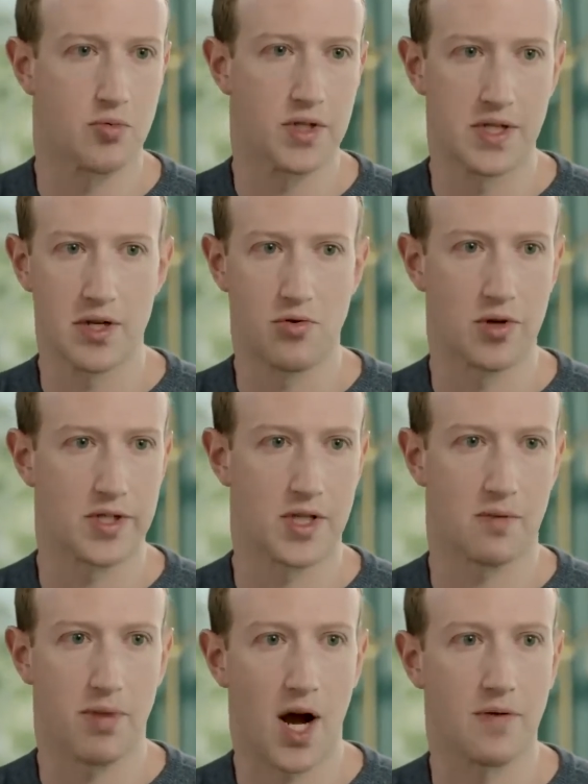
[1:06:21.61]
Are we
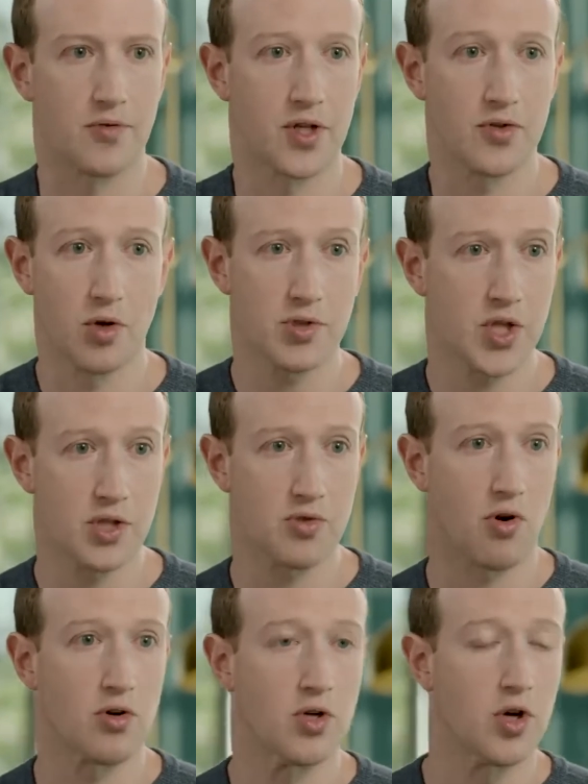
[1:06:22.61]
decreasing poverty? And those things
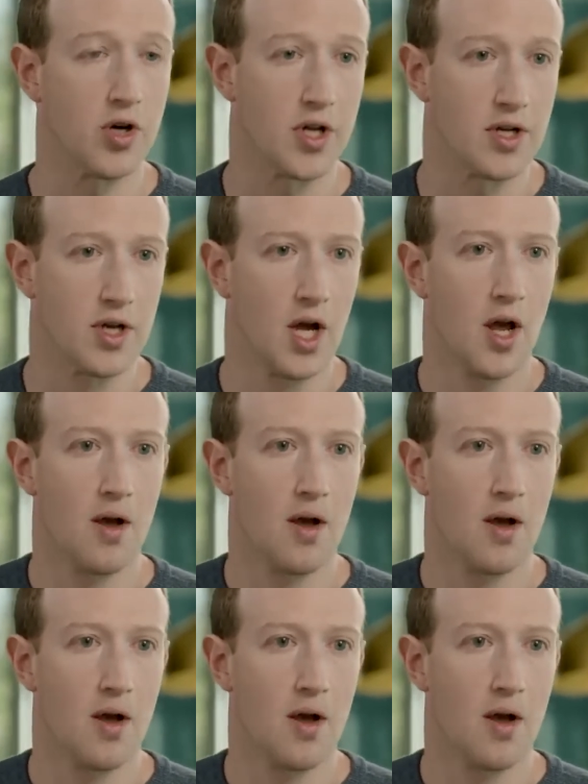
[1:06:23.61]
are all good,